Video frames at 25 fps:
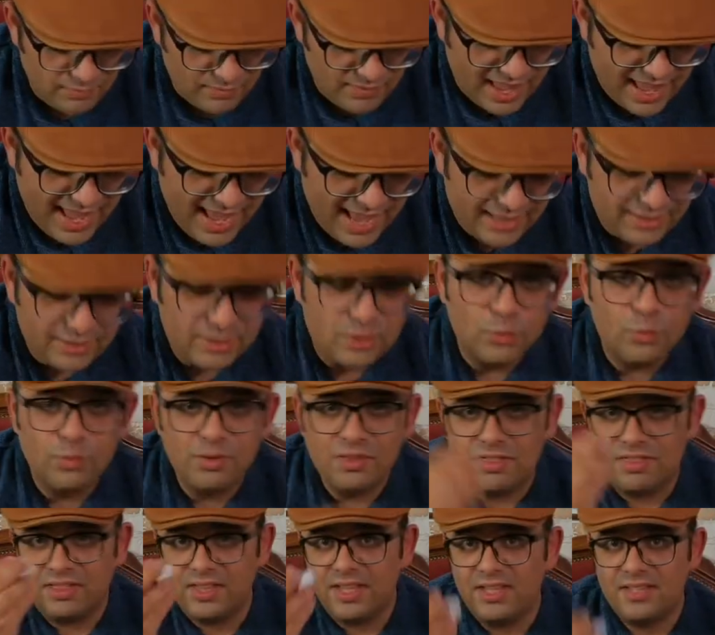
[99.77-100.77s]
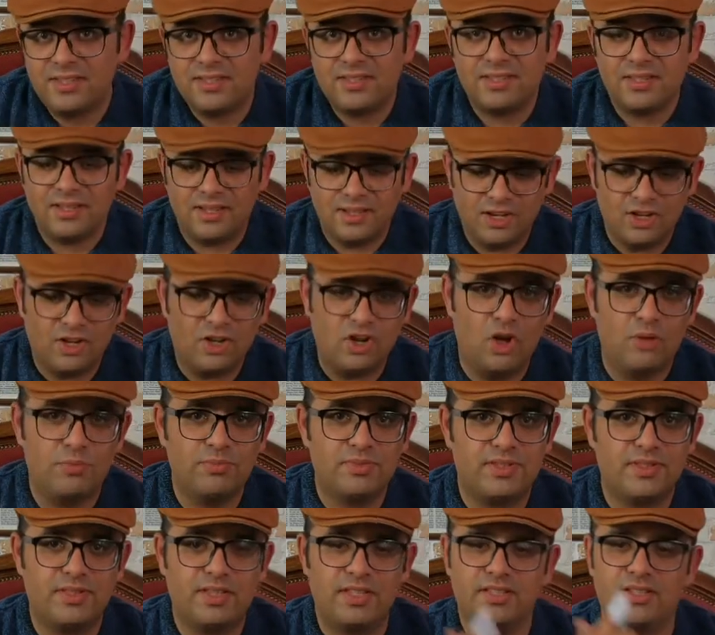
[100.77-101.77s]
And with this
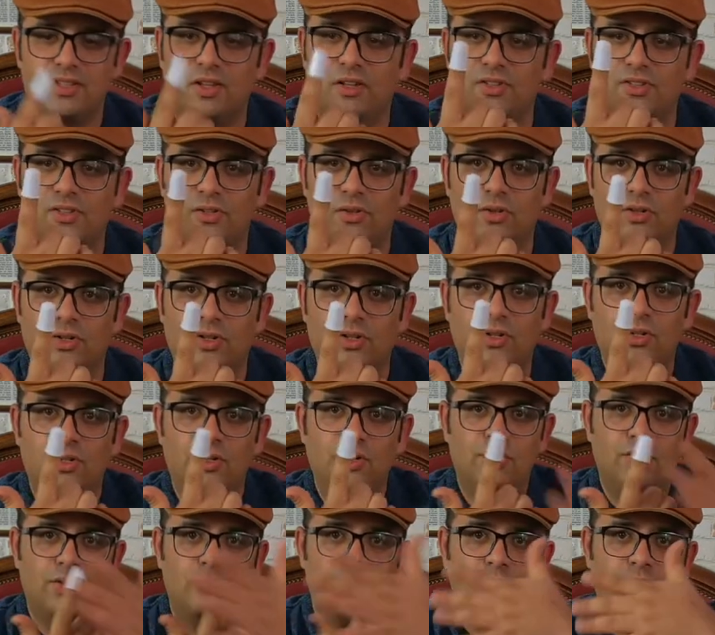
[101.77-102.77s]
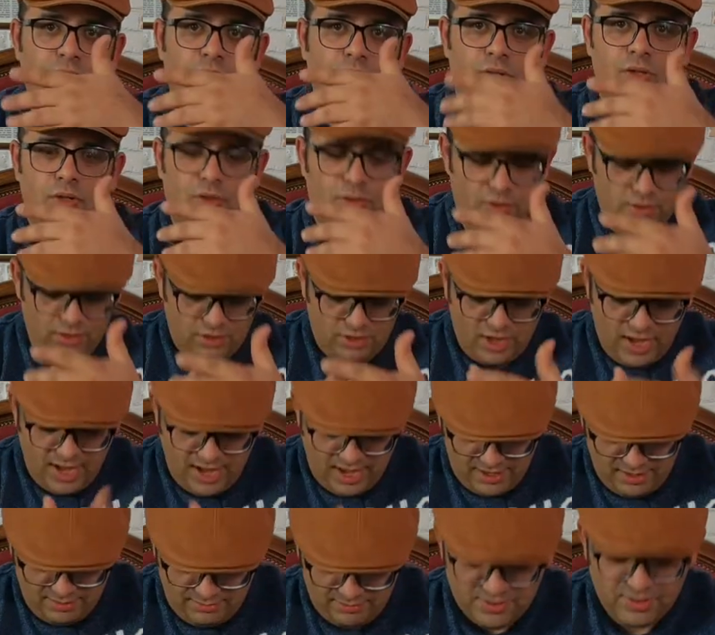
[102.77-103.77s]
comes this also, look.
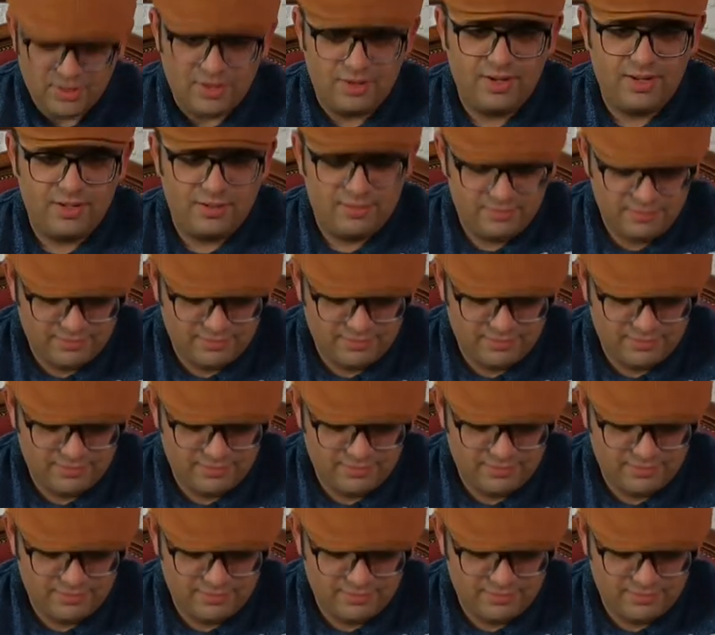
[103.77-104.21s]
Ah, I'm sorry.